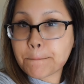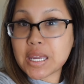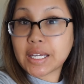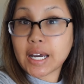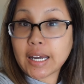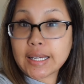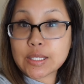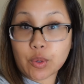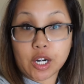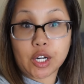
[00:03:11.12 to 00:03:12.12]

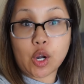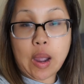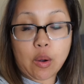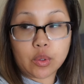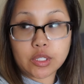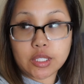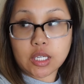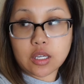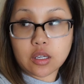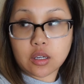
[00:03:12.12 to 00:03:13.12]
because we're gonna go out.
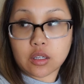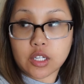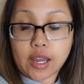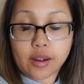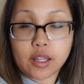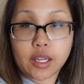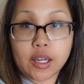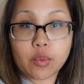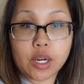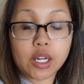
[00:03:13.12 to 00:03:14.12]
Yeah,
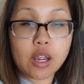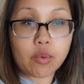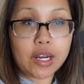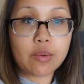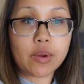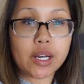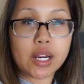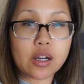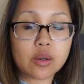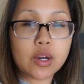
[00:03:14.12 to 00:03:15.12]
Clay, we're gonna get ready right
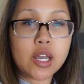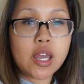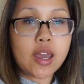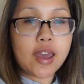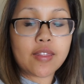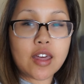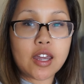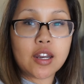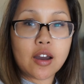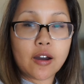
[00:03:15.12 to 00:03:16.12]
now, and
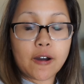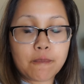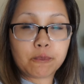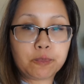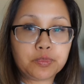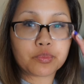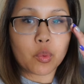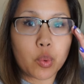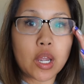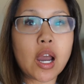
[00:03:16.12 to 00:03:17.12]
then
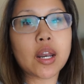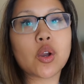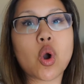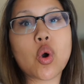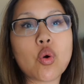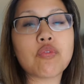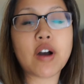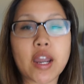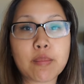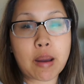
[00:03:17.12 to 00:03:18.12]
we gotta go
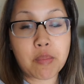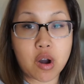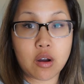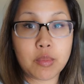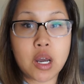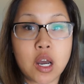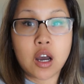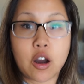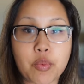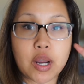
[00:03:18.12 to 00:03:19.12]
find my mom
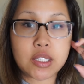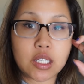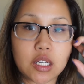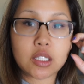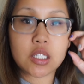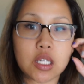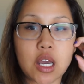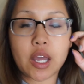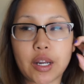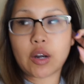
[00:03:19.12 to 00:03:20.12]
a present,
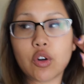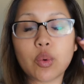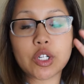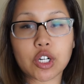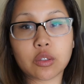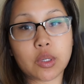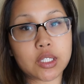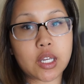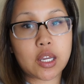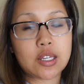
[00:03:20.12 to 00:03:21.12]
and I don't know what Gerald
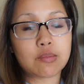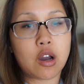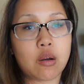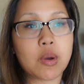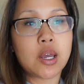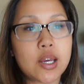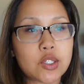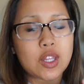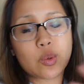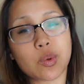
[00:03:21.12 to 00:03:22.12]
wants to get his mom,
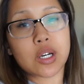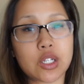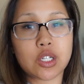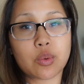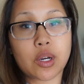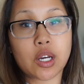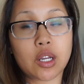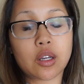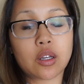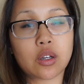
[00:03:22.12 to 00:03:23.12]
so that's what we're gonna do. We're
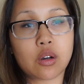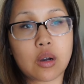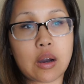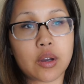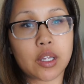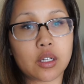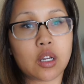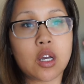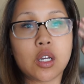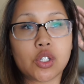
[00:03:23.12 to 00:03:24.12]
gonna go out and
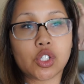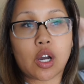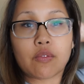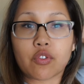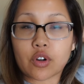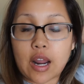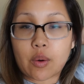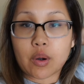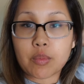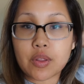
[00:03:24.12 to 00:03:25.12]
shop for
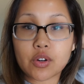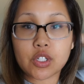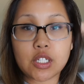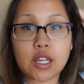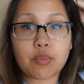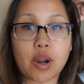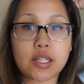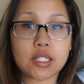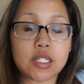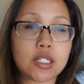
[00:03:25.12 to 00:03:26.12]
our Mother's Day
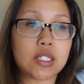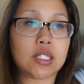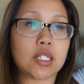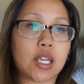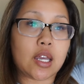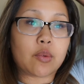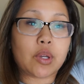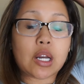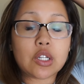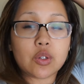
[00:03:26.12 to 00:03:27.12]
presents, and we
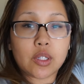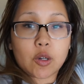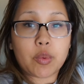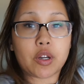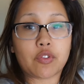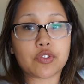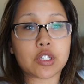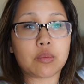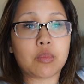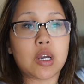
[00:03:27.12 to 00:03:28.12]
gotta do a little bit of
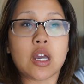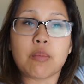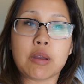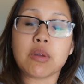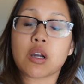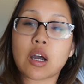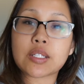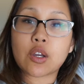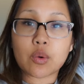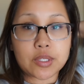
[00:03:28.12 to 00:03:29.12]
some, maybe
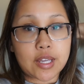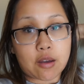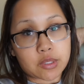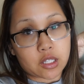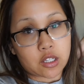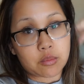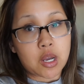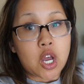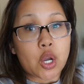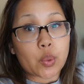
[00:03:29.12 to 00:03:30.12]
Costco or Sam's Club
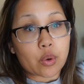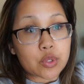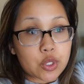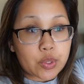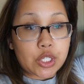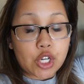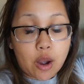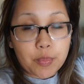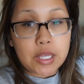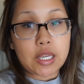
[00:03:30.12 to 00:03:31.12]
grocery
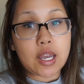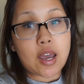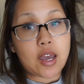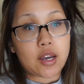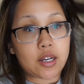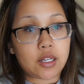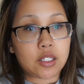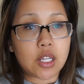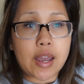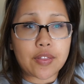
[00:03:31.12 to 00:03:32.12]
shopping, and
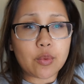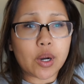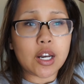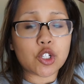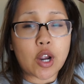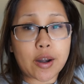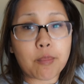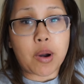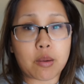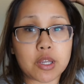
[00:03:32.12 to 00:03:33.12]
I think we're gonna try to
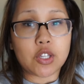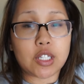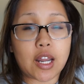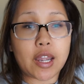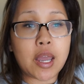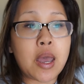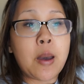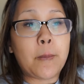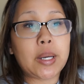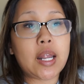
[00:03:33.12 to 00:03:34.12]
barbecue tonight,
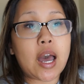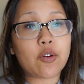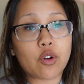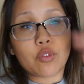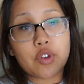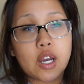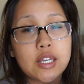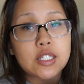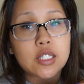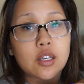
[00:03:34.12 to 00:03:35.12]
but I don't know if you
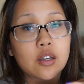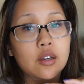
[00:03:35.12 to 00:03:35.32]
guys